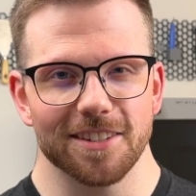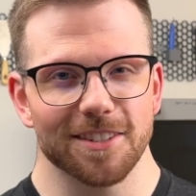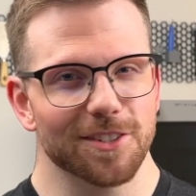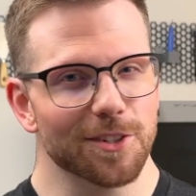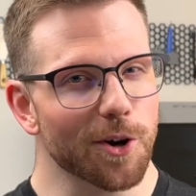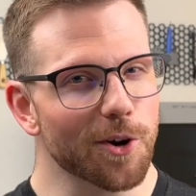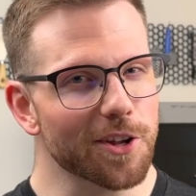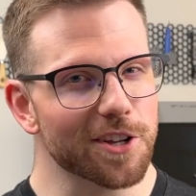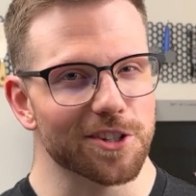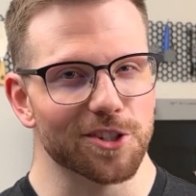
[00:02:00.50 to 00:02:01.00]

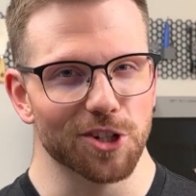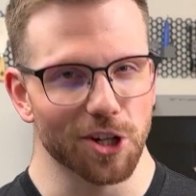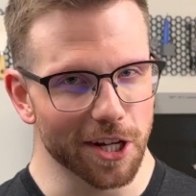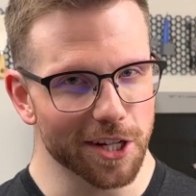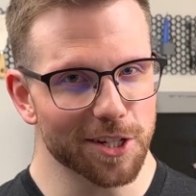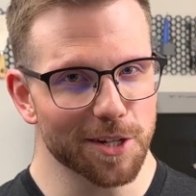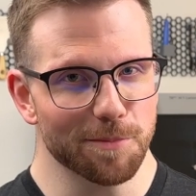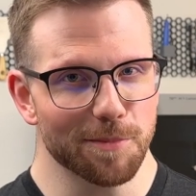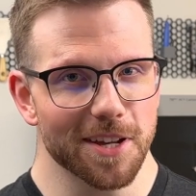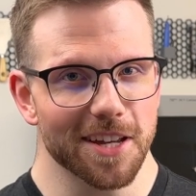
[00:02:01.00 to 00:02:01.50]
started
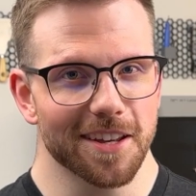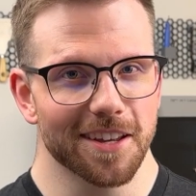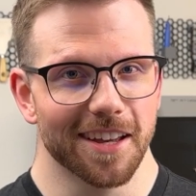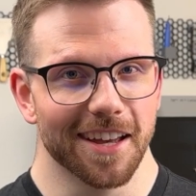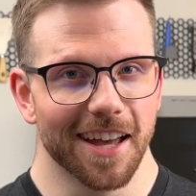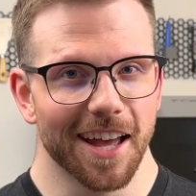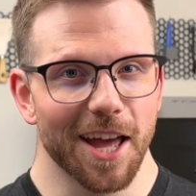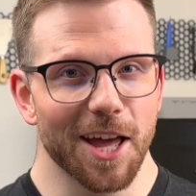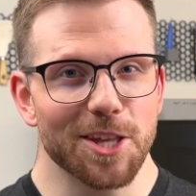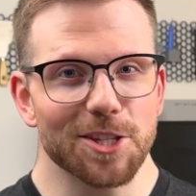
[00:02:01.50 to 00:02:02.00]
judging me,
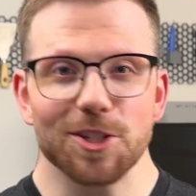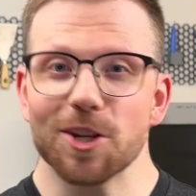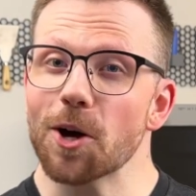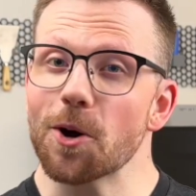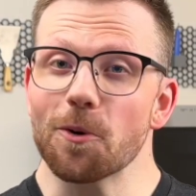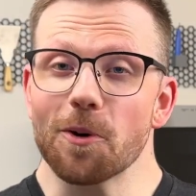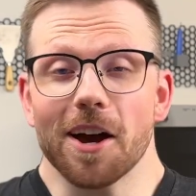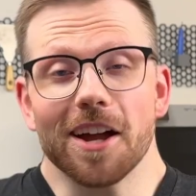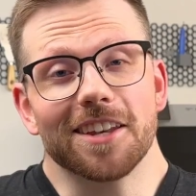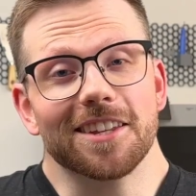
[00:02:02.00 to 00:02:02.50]

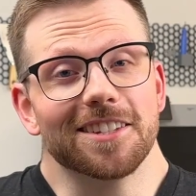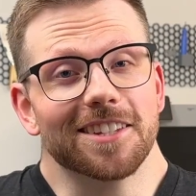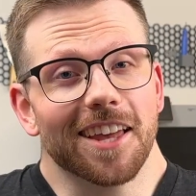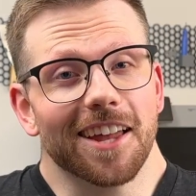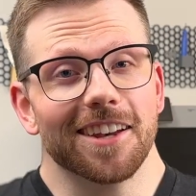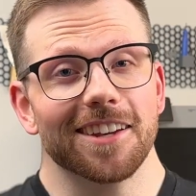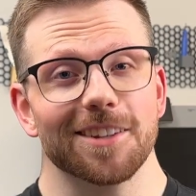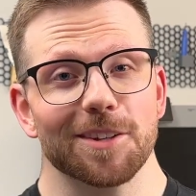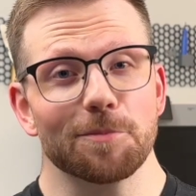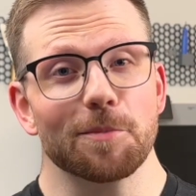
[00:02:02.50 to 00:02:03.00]
so I
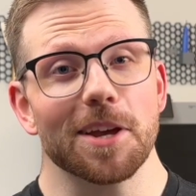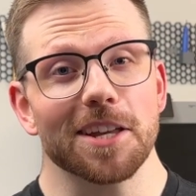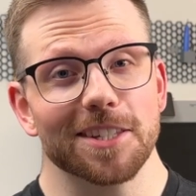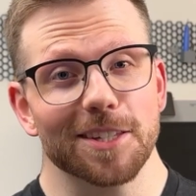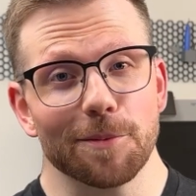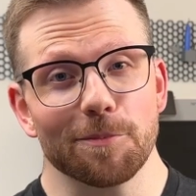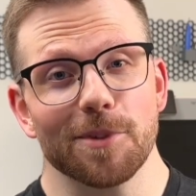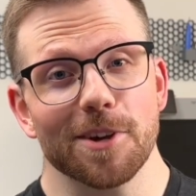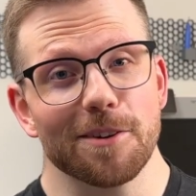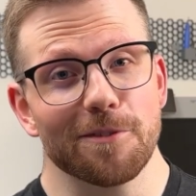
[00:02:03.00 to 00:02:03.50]
decided to make
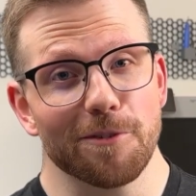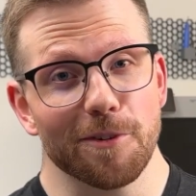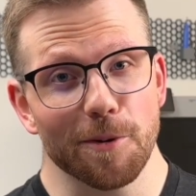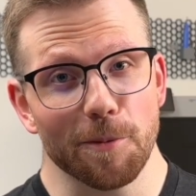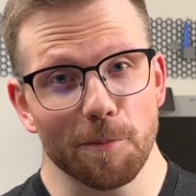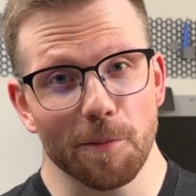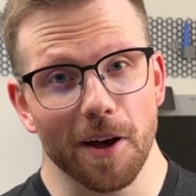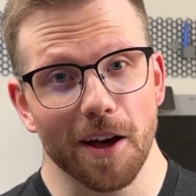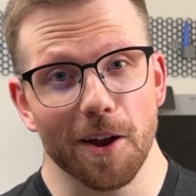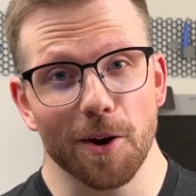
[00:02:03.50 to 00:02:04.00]
something
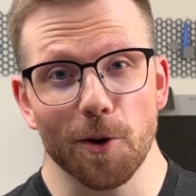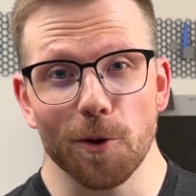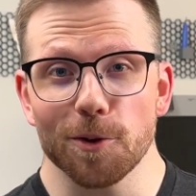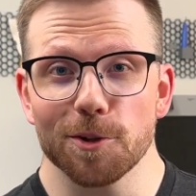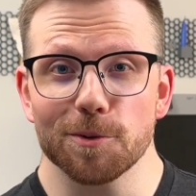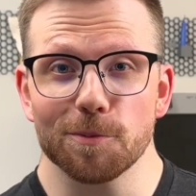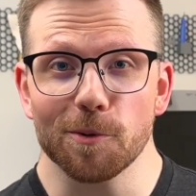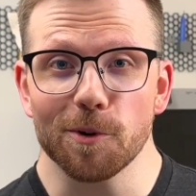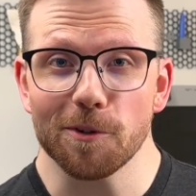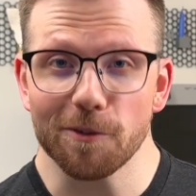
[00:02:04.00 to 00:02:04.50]
from an old
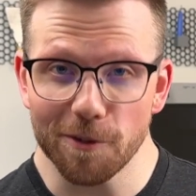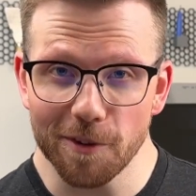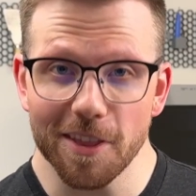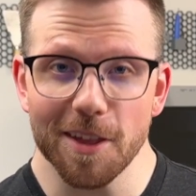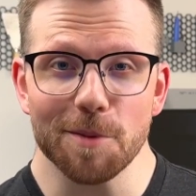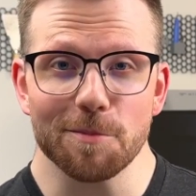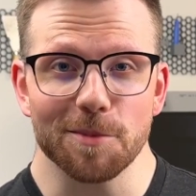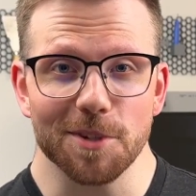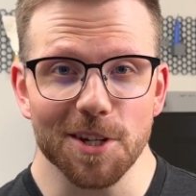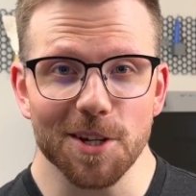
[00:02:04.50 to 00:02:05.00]
spool for
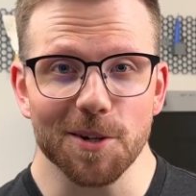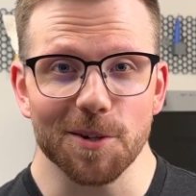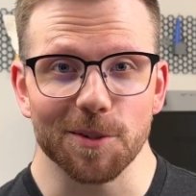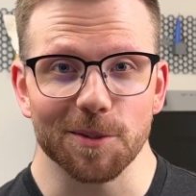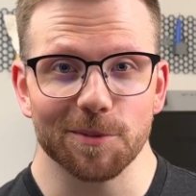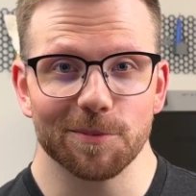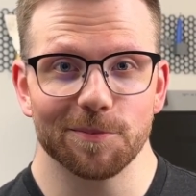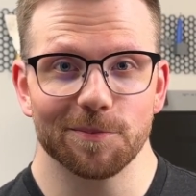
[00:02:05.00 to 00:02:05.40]
them too.